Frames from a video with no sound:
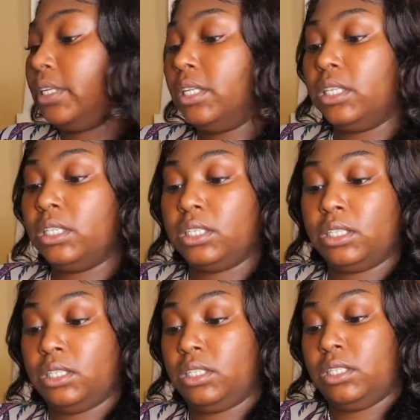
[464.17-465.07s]

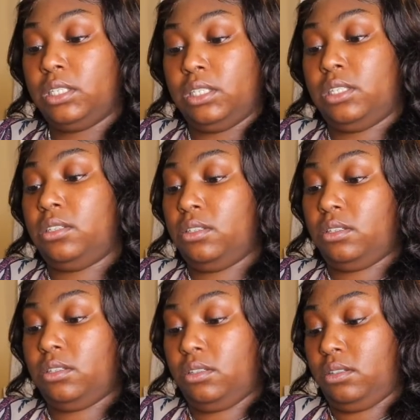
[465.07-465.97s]

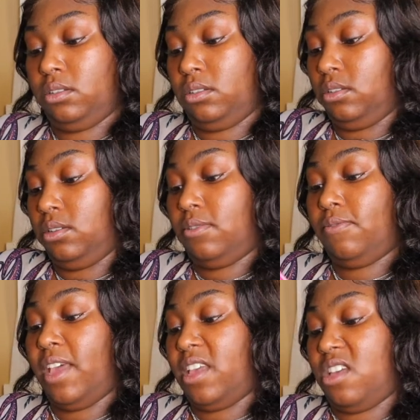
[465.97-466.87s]

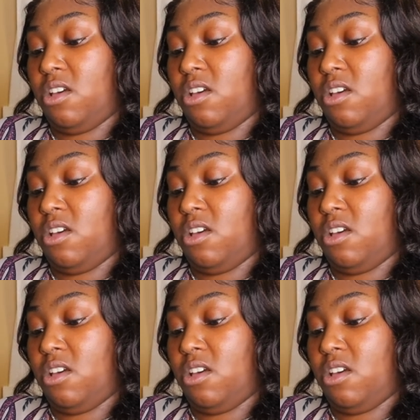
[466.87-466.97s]
If I can